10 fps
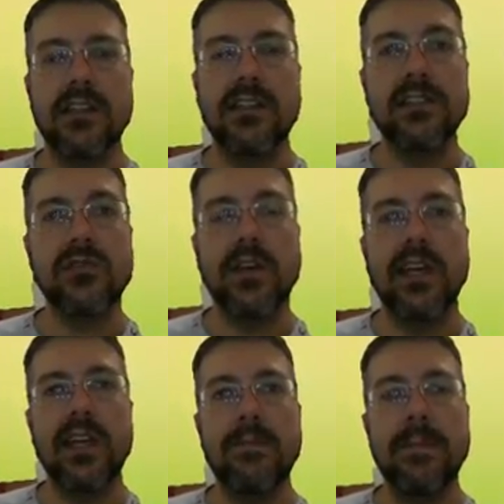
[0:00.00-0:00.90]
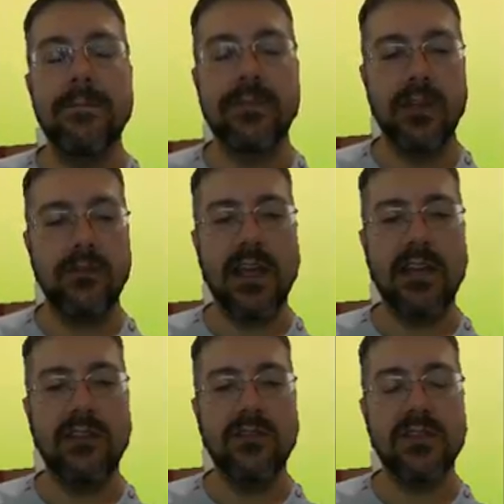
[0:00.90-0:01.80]
This way you
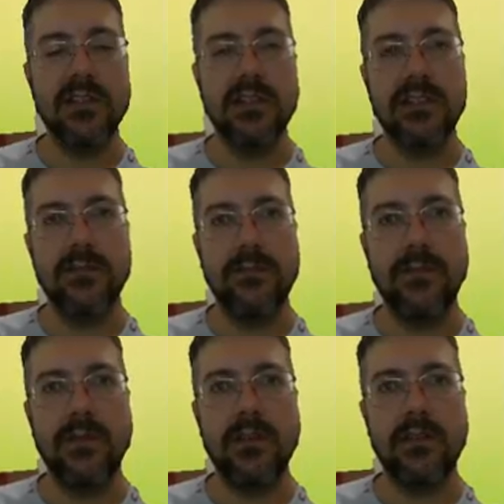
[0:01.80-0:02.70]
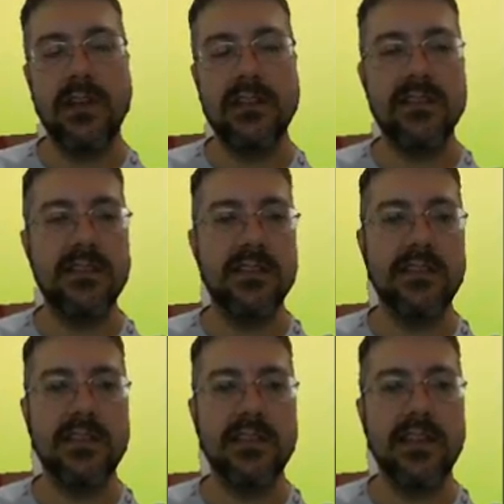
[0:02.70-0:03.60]
can use, let's
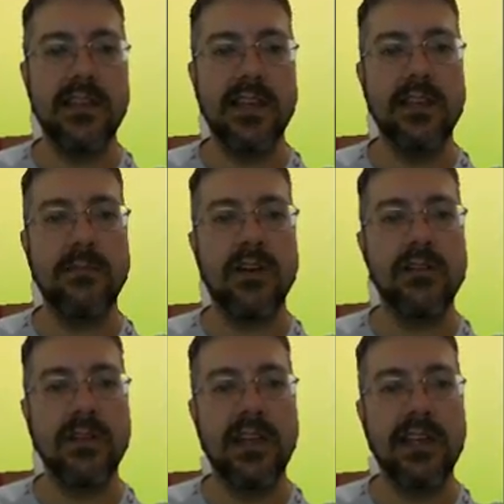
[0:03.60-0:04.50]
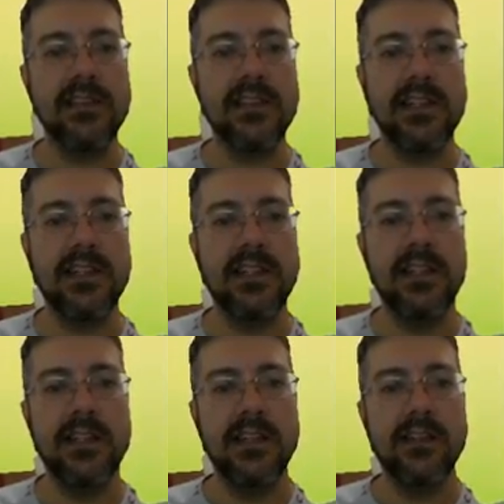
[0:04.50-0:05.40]
say, the bottom keys here
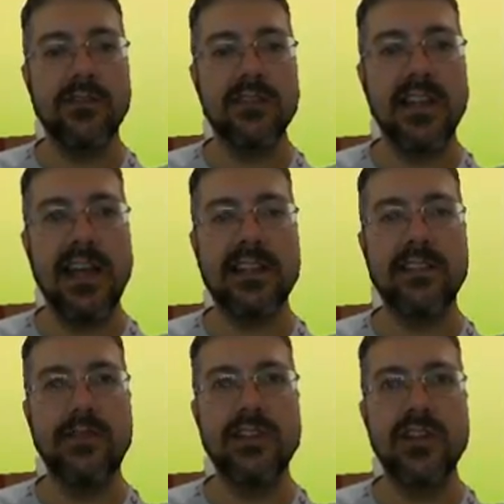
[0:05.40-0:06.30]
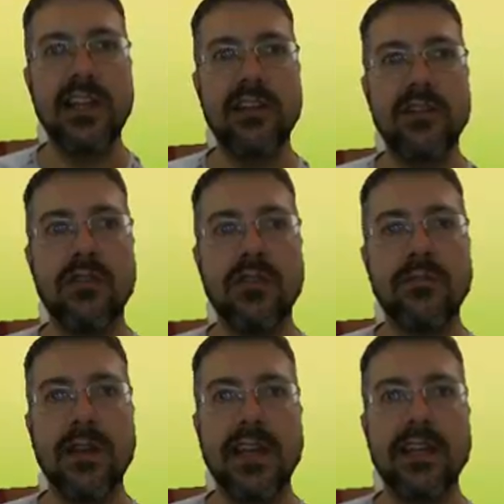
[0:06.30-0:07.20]
to select which layer you're going
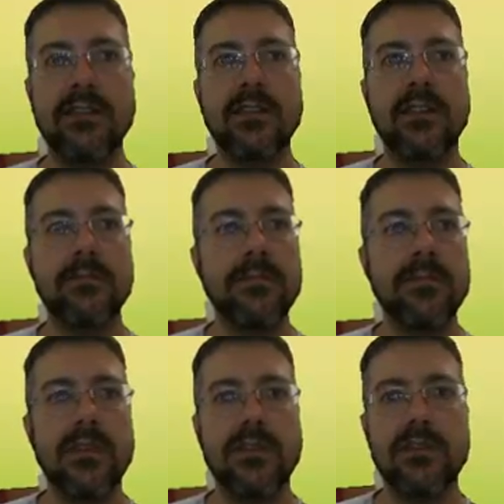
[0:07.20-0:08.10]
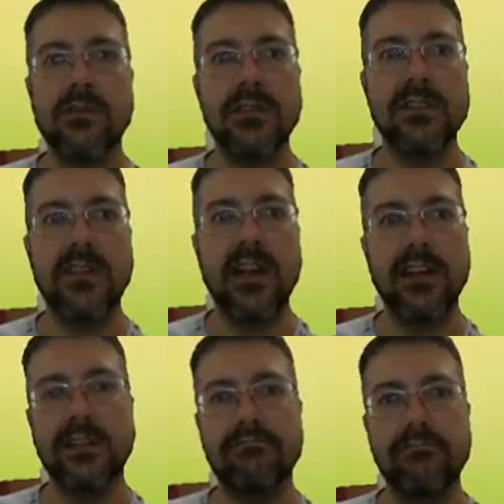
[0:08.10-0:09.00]
to play. So it's a
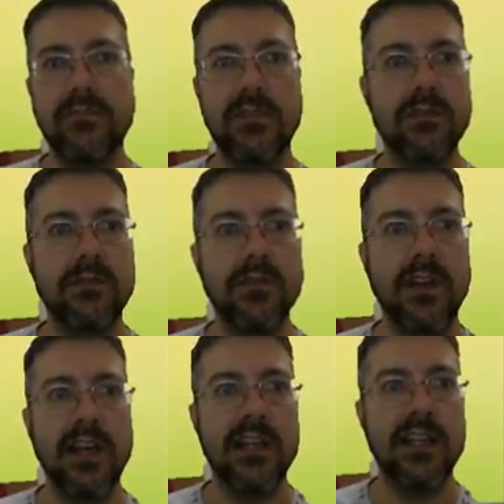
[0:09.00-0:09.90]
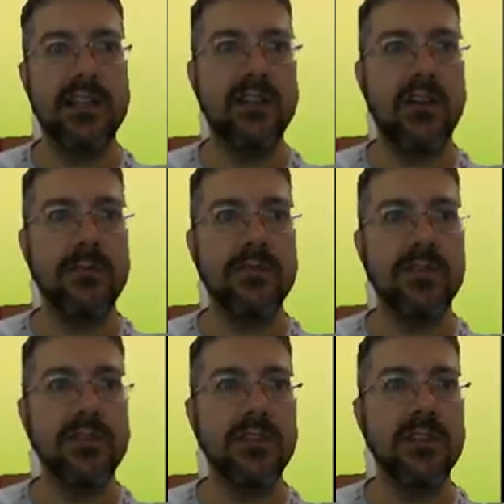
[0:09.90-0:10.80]
very handy option.